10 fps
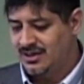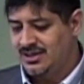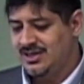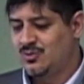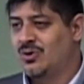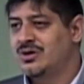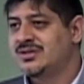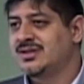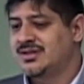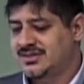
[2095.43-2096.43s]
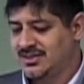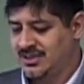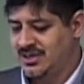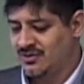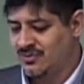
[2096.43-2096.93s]
He warns us
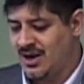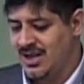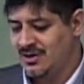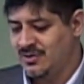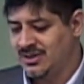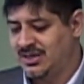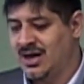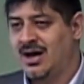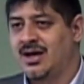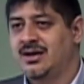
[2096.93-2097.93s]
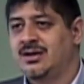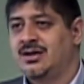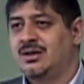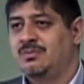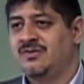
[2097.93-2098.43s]
get right with God
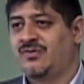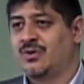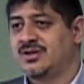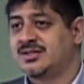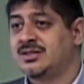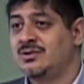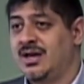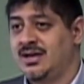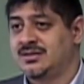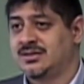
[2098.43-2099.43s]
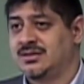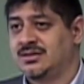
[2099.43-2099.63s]
before it's too late.